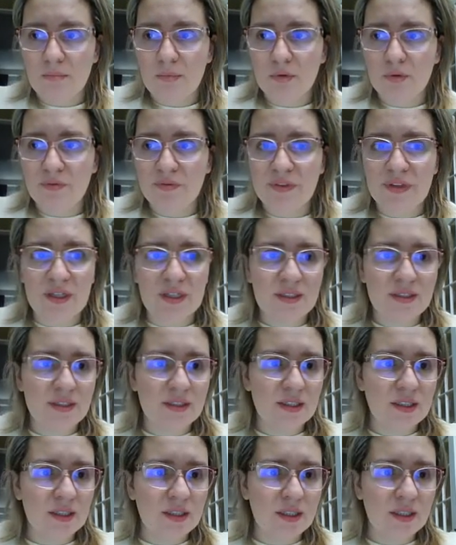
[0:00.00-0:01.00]
Move
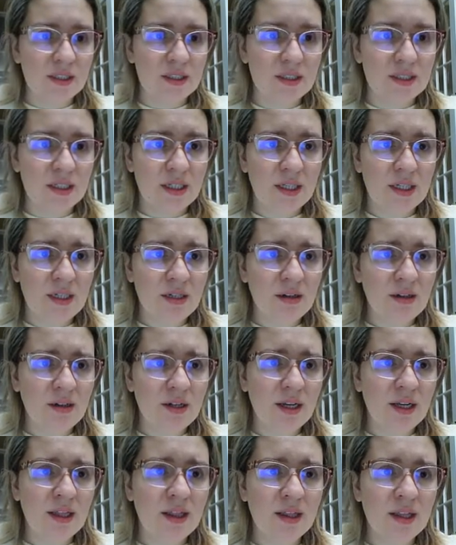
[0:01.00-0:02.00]
this into here,
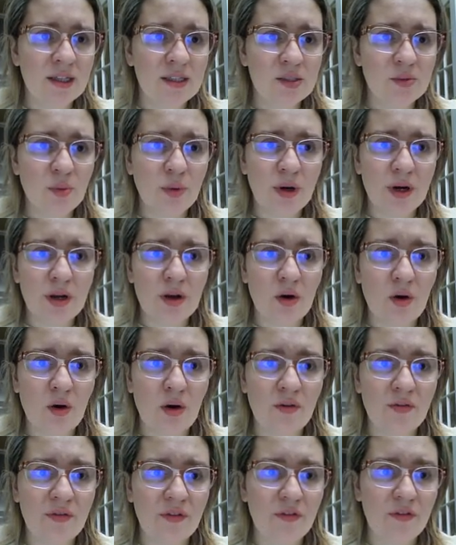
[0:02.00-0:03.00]
and let's work
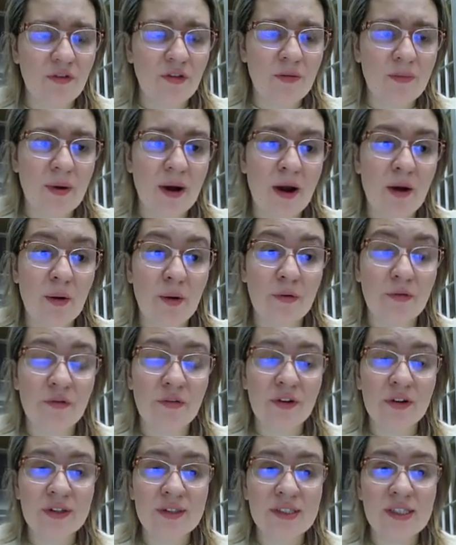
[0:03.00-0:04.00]
off from our
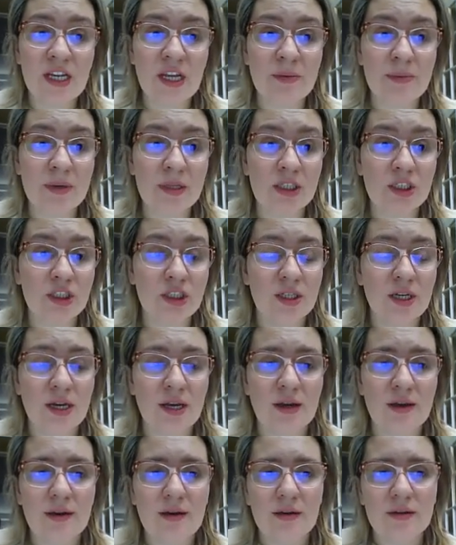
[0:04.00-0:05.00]
first image.
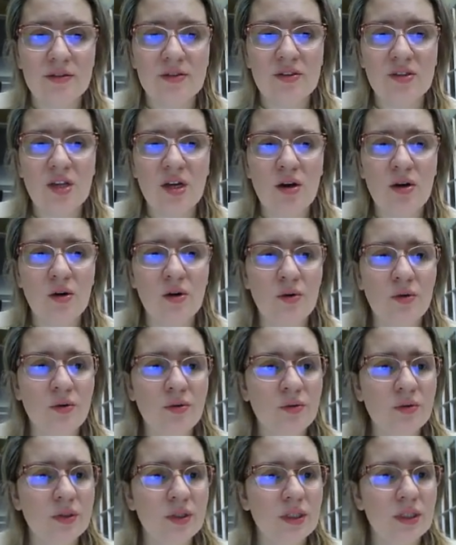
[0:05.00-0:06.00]

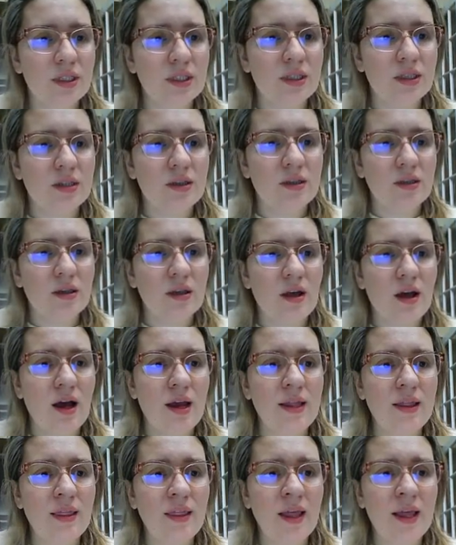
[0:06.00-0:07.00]
So
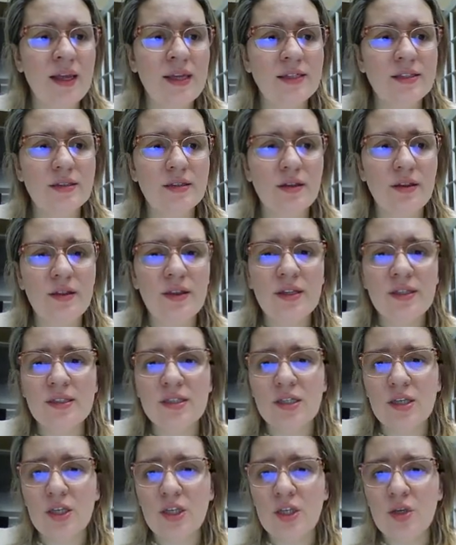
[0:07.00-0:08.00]
I liked
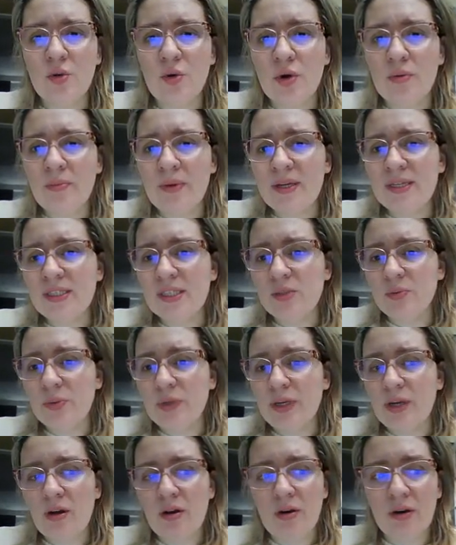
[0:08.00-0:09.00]
this You're My
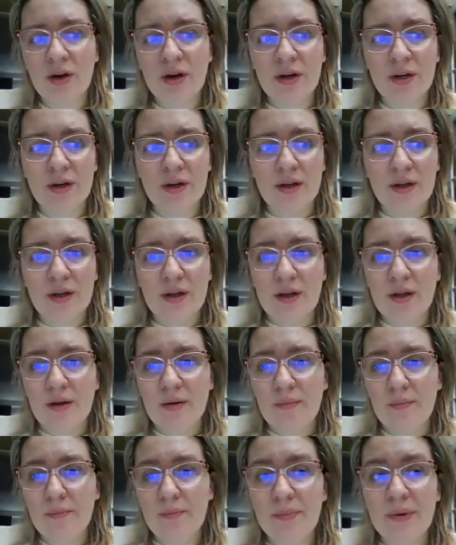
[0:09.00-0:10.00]
Sweetheart,
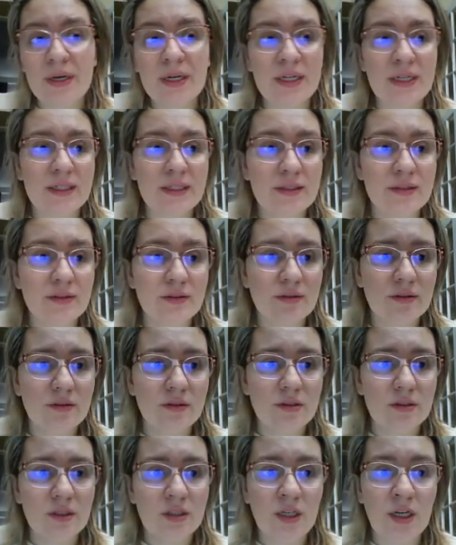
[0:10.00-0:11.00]
but
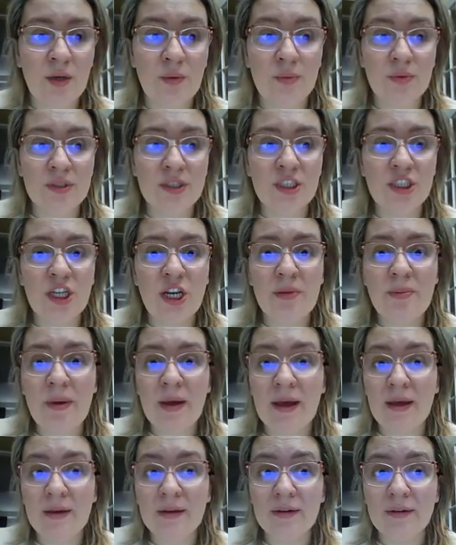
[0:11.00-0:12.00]
it was a
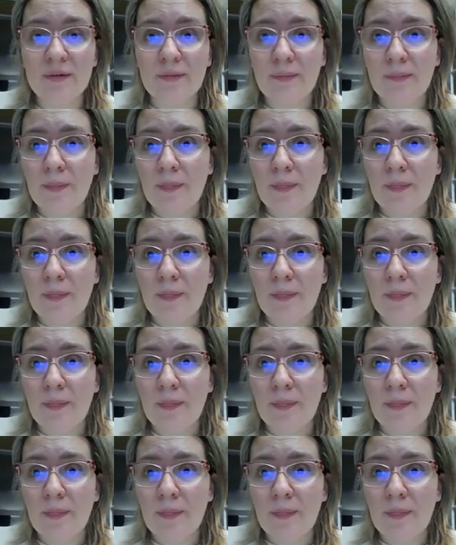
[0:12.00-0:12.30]
JPEG,